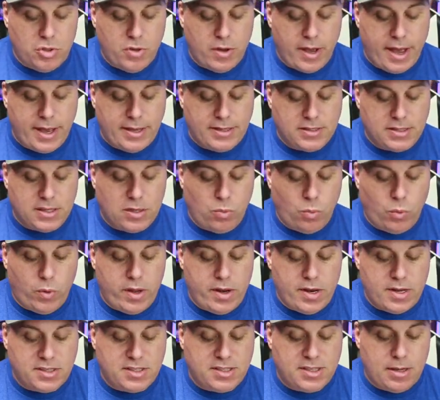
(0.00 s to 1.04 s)
You guys can
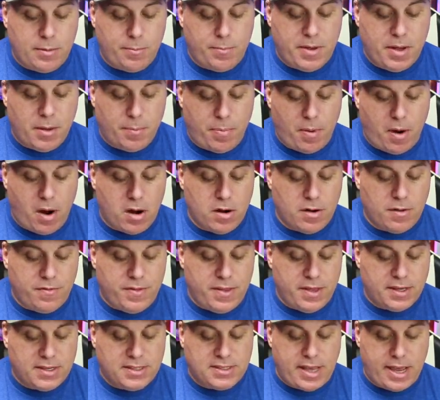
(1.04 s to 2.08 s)
witness it, be a part of
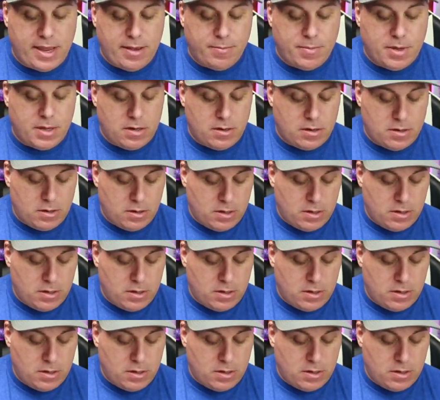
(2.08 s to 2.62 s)
the excitement.